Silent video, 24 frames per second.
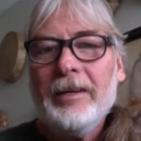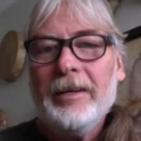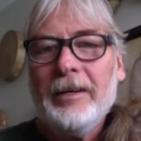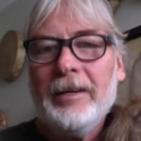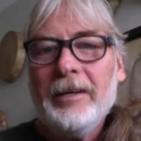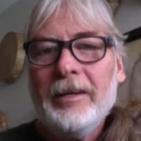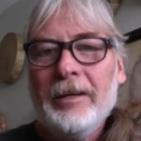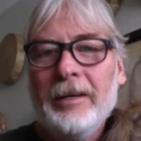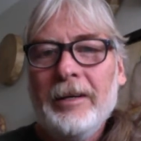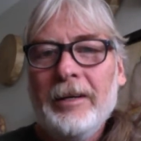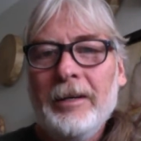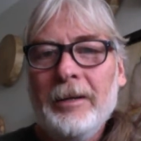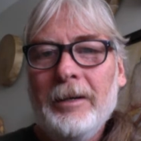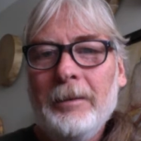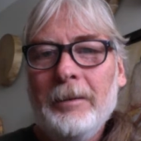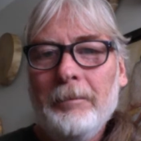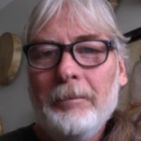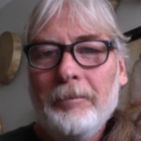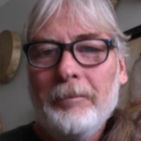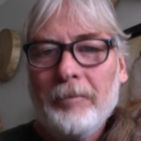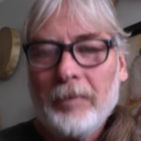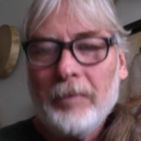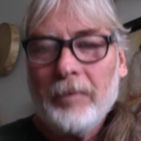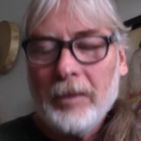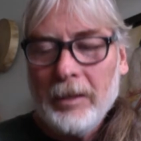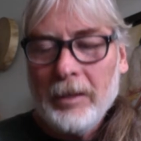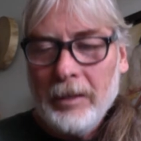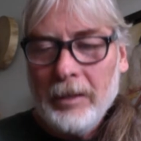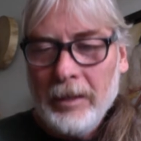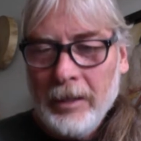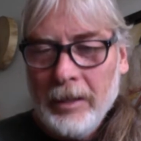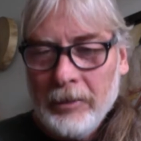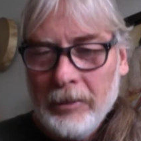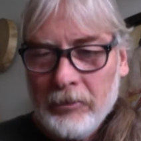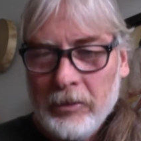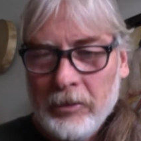um,
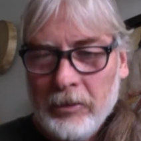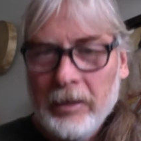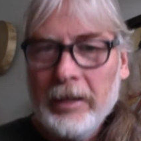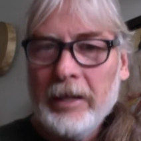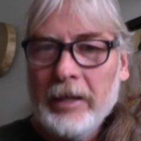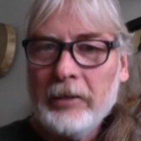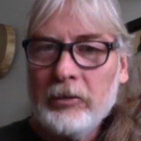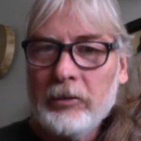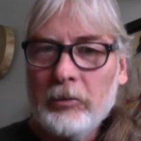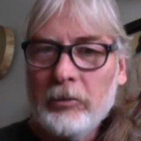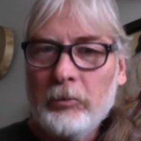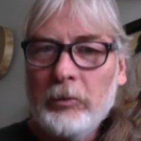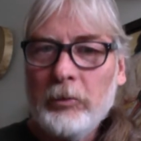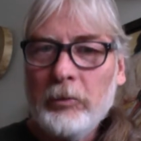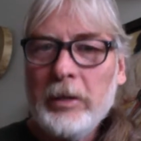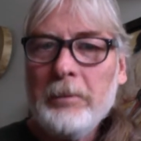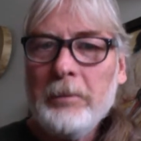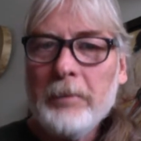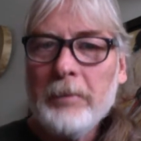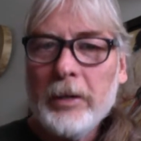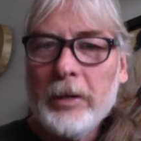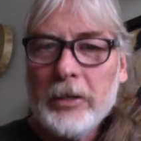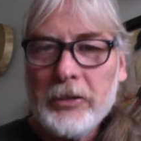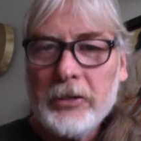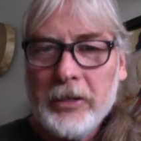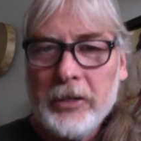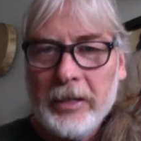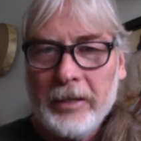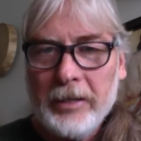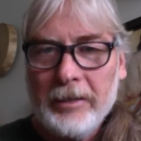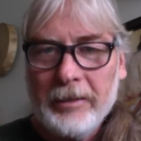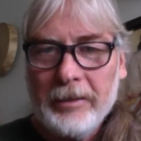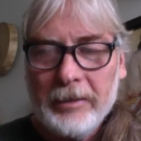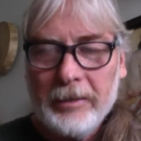as a as a remerging.